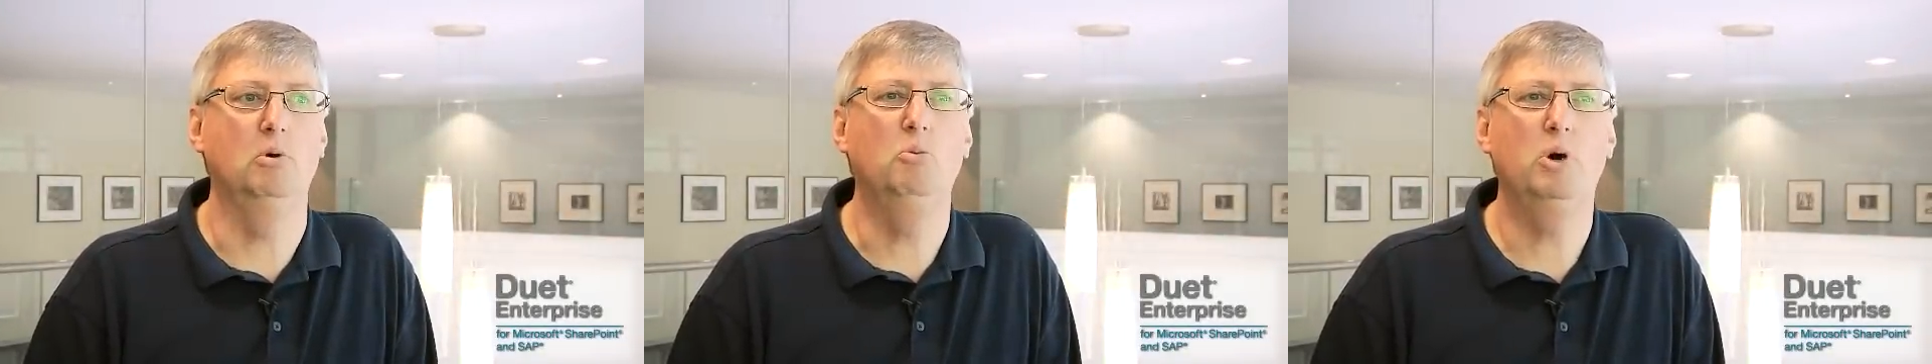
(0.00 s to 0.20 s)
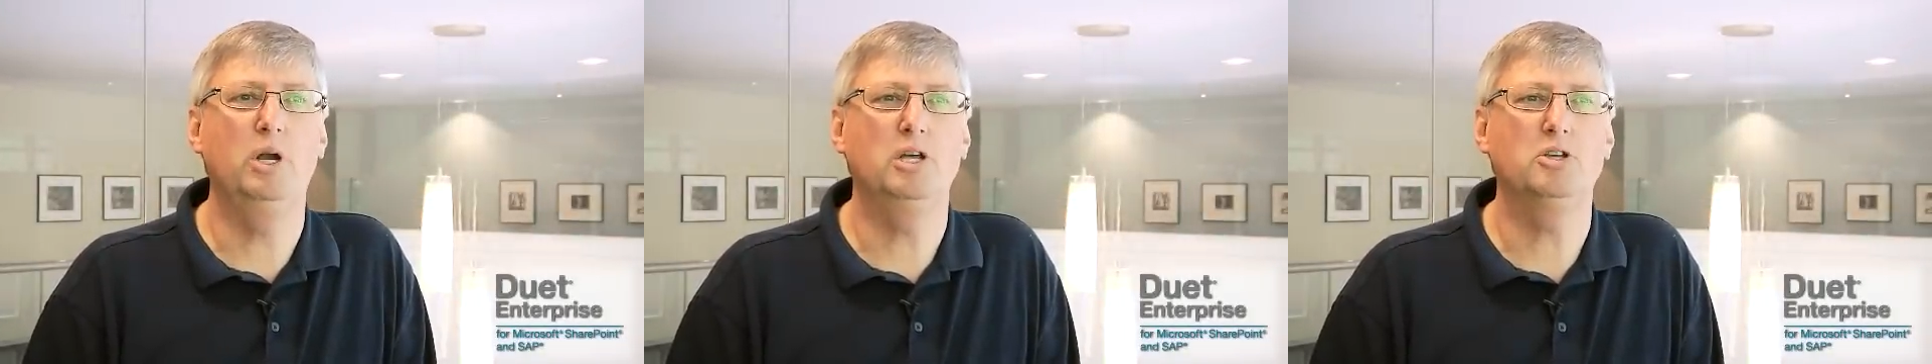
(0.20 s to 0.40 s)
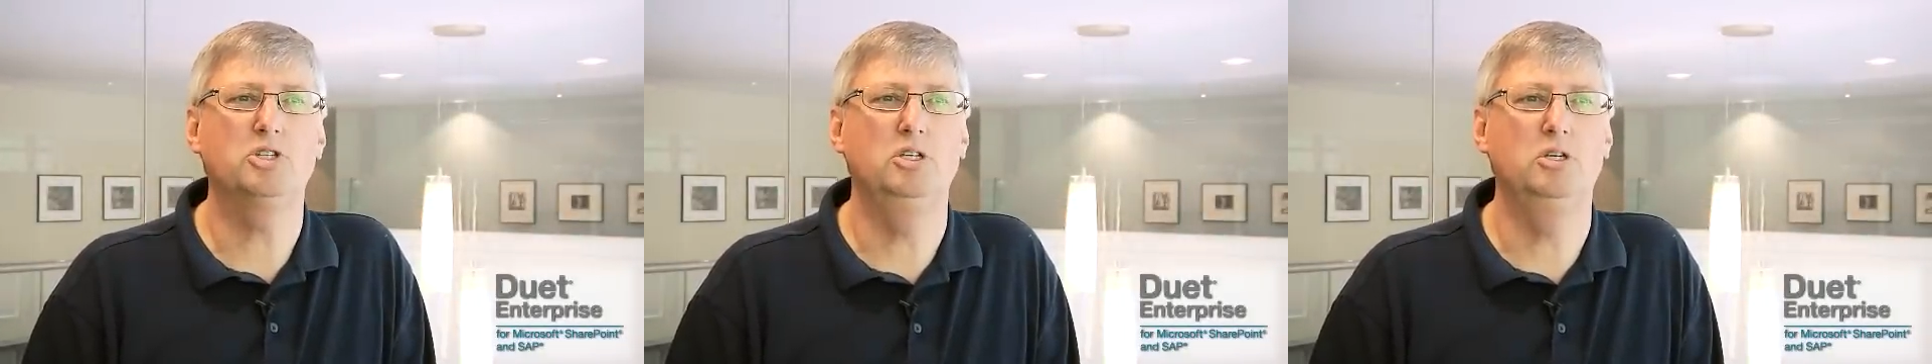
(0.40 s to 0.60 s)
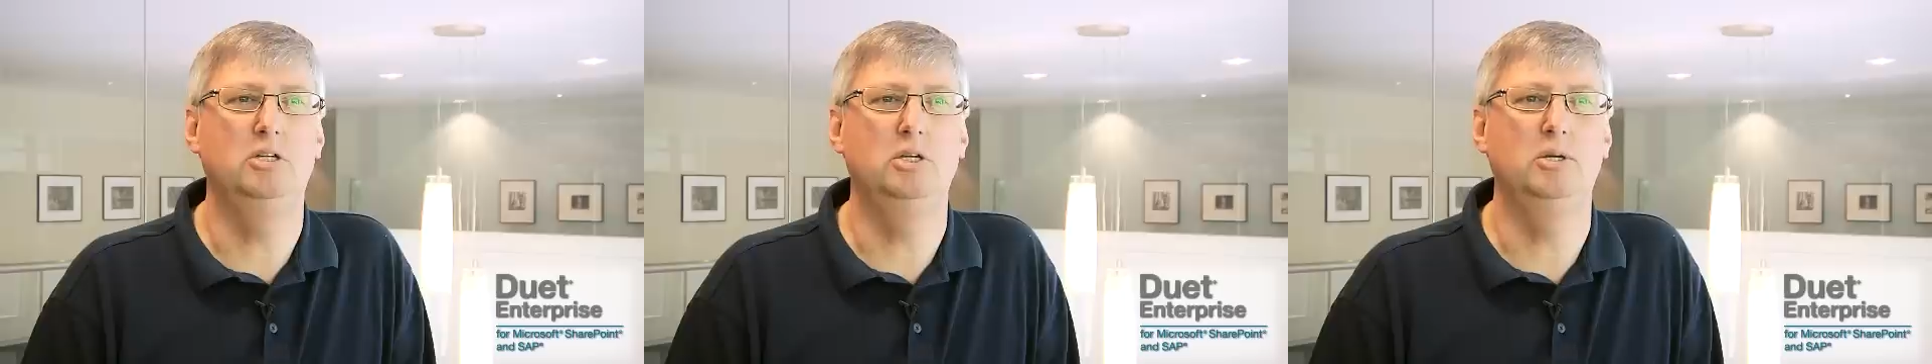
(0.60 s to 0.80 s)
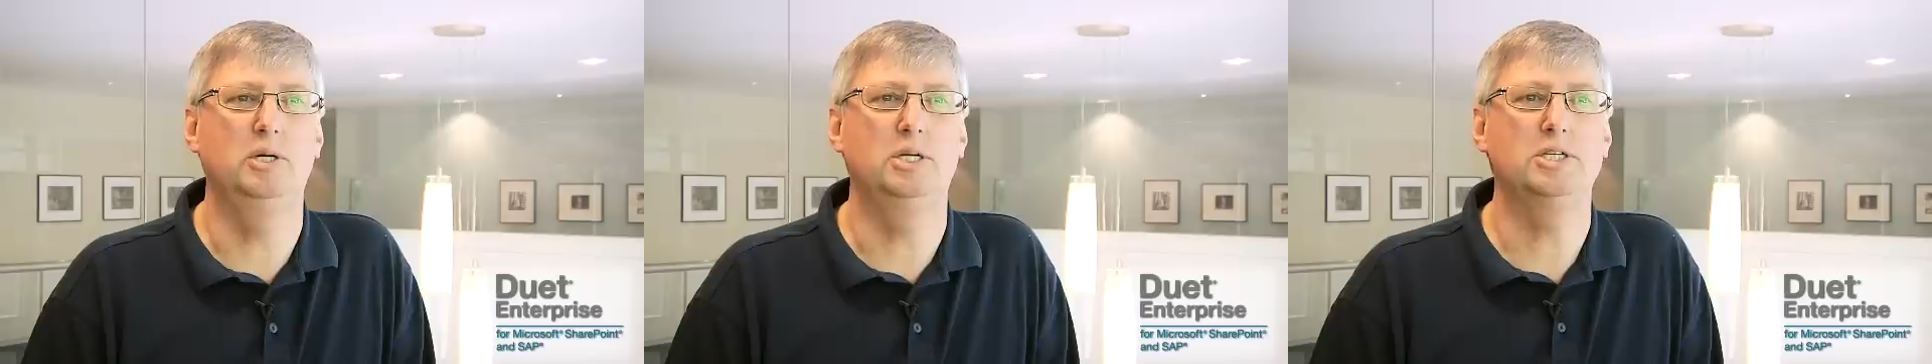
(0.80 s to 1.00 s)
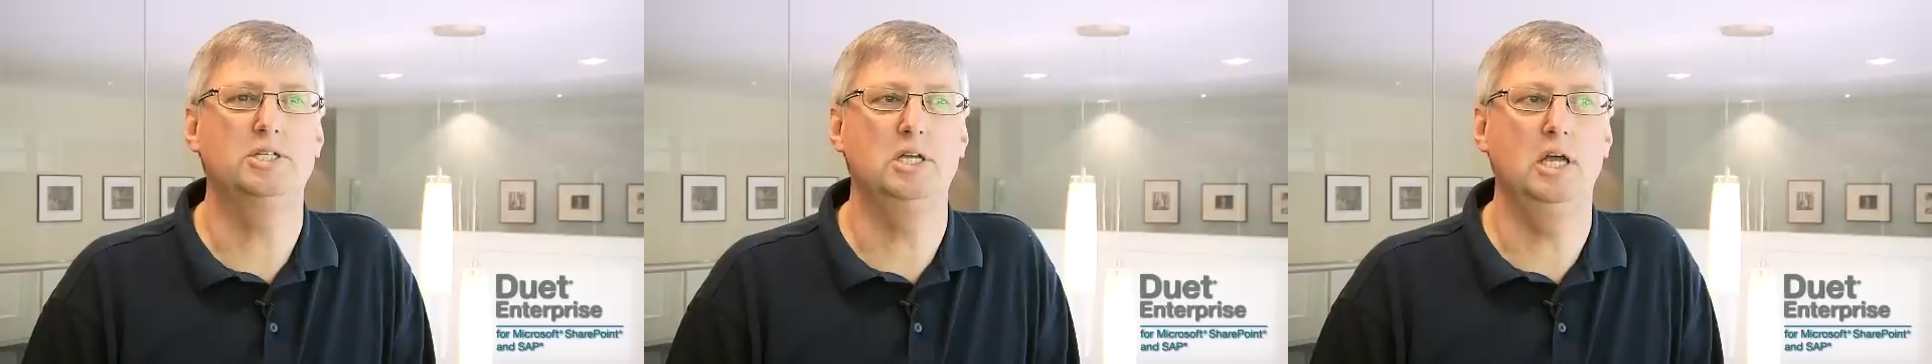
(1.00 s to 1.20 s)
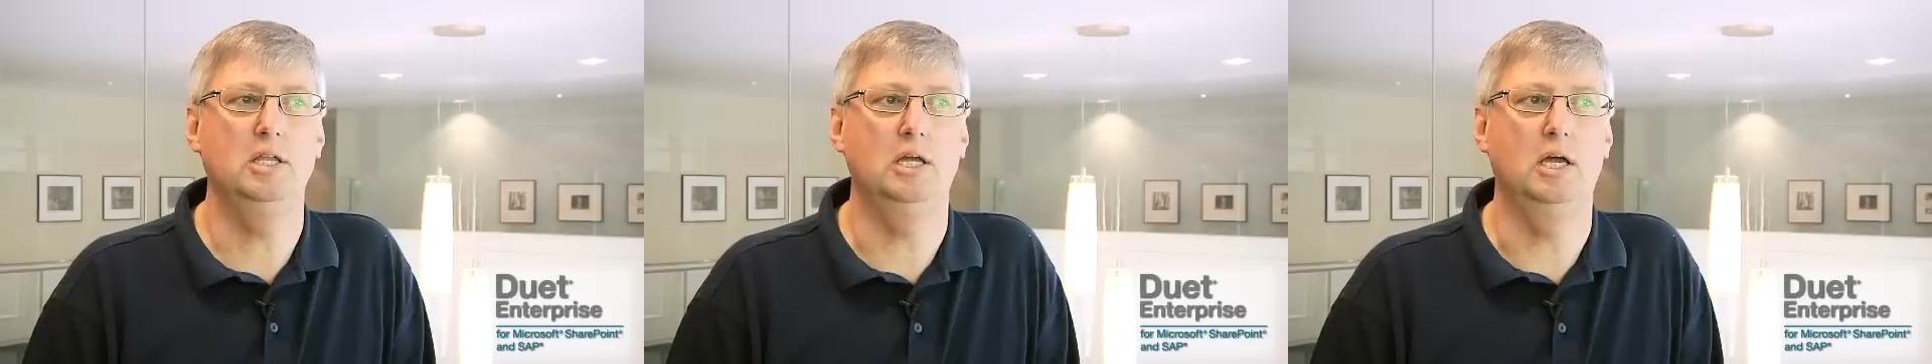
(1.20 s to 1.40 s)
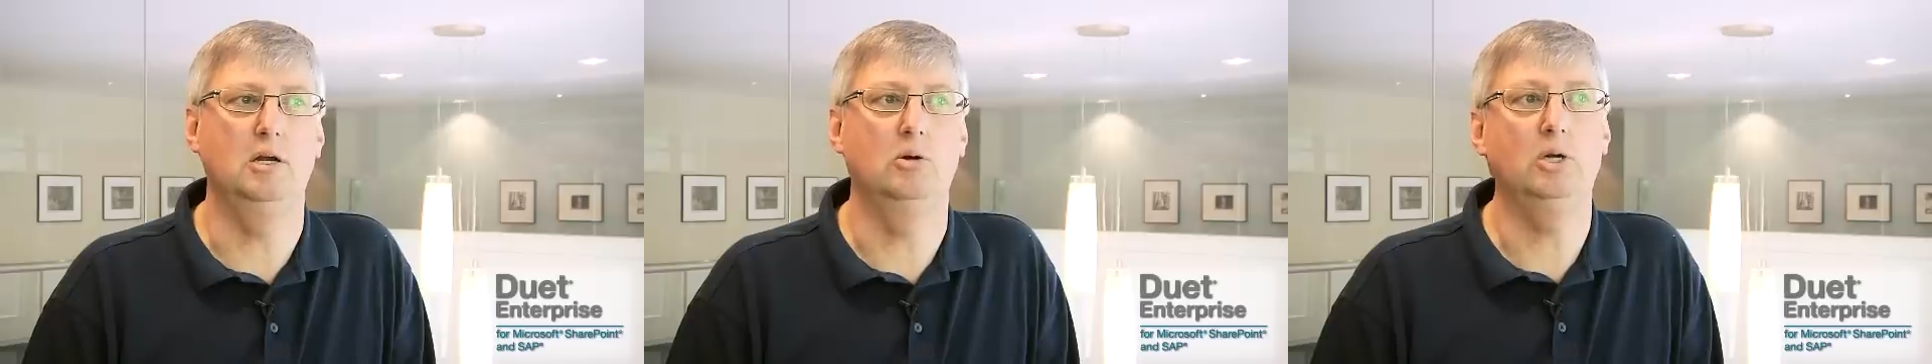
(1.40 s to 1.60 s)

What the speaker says: well, what else do you do to extend that?